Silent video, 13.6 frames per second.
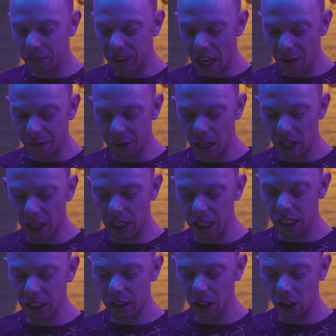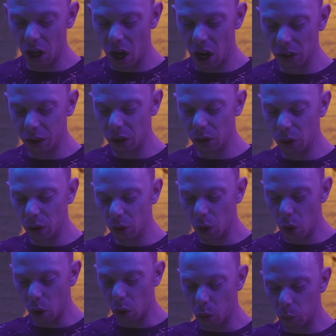Definitely the garden
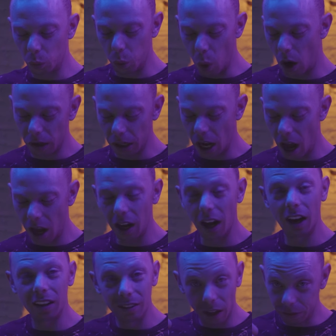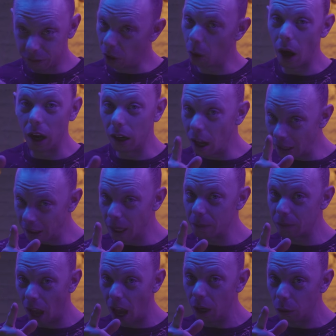Warrior. I like their
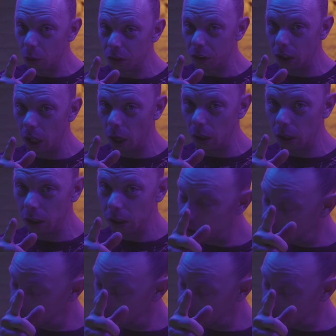titles, you know.